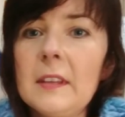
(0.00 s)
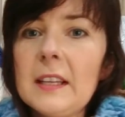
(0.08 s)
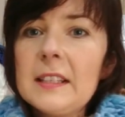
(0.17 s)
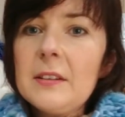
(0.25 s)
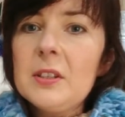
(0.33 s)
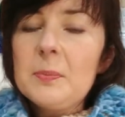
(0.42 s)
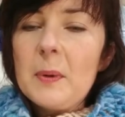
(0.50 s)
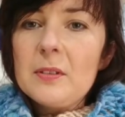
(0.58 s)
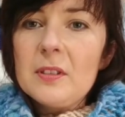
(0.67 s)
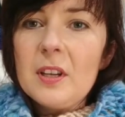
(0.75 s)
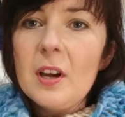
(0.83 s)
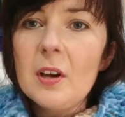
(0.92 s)
That's how it's
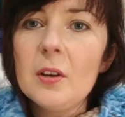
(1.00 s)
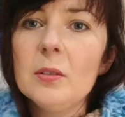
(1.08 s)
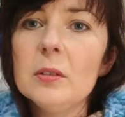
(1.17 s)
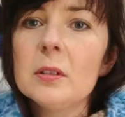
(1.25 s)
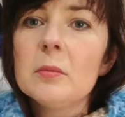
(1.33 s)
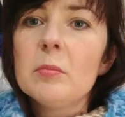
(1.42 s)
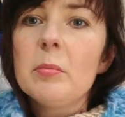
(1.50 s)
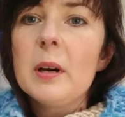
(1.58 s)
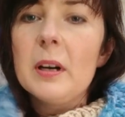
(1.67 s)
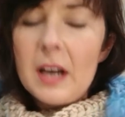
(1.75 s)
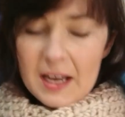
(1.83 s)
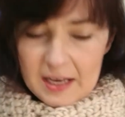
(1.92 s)
supposed to go,
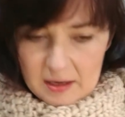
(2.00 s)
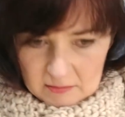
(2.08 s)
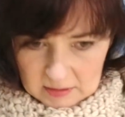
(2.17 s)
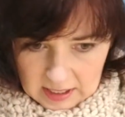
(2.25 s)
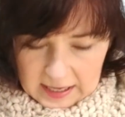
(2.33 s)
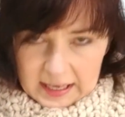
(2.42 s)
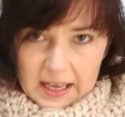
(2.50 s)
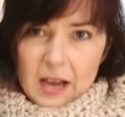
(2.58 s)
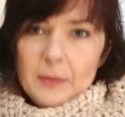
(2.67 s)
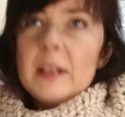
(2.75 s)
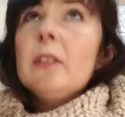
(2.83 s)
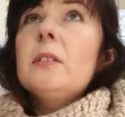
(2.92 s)
but I don't like
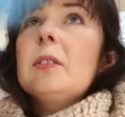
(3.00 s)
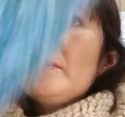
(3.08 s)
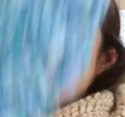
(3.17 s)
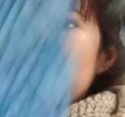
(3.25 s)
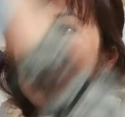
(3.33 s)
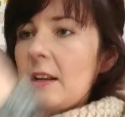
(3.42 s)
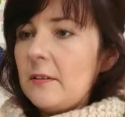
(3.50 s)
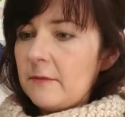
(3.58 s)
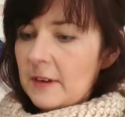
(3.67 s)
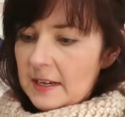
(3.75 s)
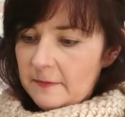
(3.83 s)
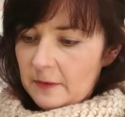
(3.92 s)
how it looks on me. I
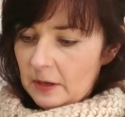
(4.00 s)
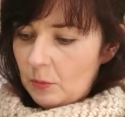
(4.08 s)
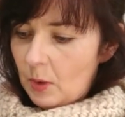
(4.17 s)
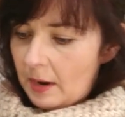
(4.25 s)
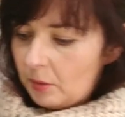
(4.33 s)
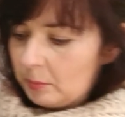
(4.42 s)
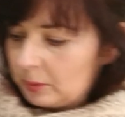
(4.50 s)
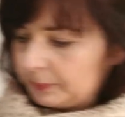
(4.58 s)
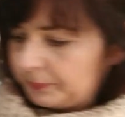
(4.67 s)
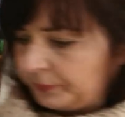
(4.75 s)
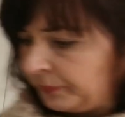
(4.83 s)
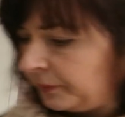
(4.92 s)
don't find it very
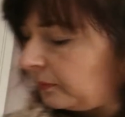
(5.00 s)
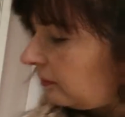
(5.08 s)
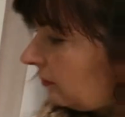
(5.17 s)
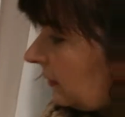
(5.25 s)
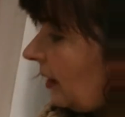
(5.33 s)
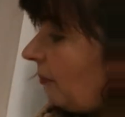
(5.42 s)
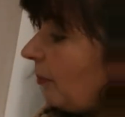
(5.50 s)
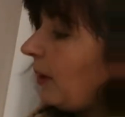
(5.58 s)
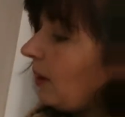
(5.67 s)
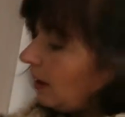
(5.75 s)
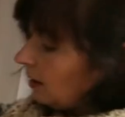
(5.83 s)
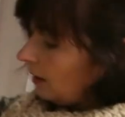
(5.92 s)
wearable,
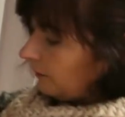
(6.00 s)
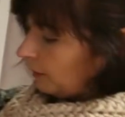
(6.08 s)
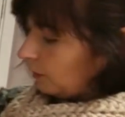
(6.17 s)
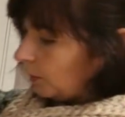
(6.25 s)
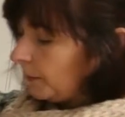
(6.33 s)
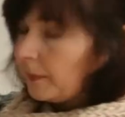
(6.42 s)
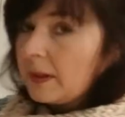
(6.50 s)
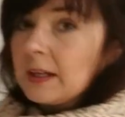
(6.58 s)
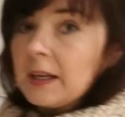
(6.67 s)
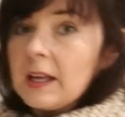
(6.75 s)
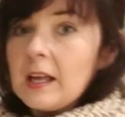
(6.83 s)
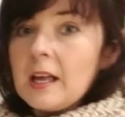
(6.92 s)
but love the wool.
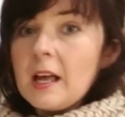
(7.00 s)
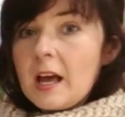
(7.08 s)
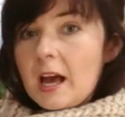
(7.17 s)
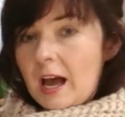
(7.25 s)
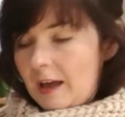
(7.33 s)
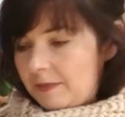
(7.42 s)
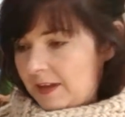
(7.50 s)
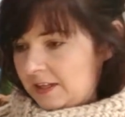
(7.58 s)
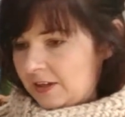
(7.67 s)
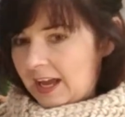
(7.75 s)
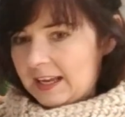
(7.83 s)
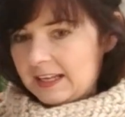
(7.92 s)
And
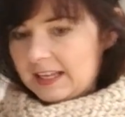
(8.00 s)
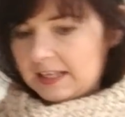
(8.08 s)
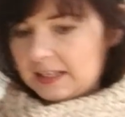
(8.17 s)
then you get in